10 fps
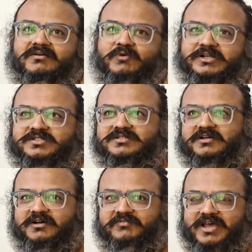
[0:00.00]

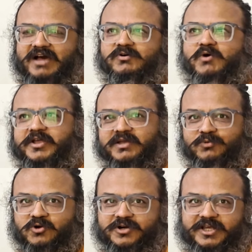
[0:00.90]
once we have a working
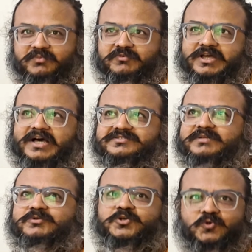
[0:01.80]
prototype, we ask
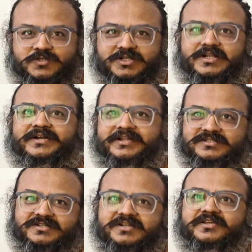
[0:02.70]
them to use it and
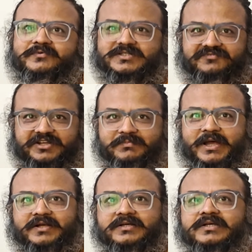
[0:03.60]
test it and give us
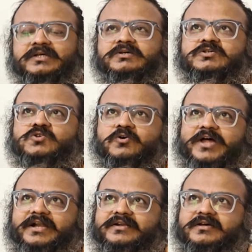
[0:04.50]
feedback. So
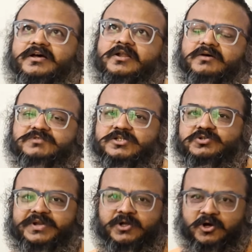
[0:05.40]
that allows us
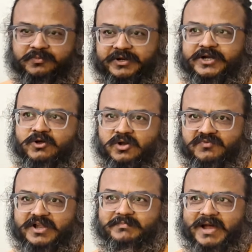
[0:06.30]
to incorporate all
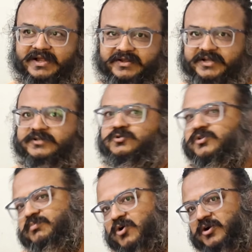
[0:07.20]
of that back into
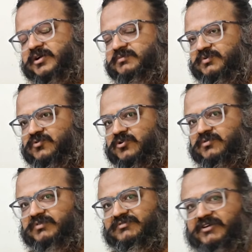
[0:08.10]
the product before
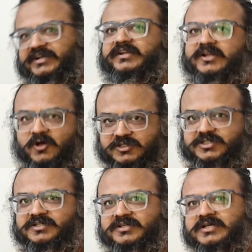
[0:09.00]
we finally
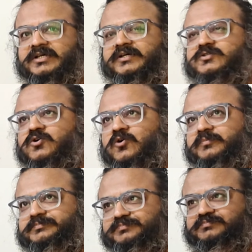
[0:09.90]
launch it. So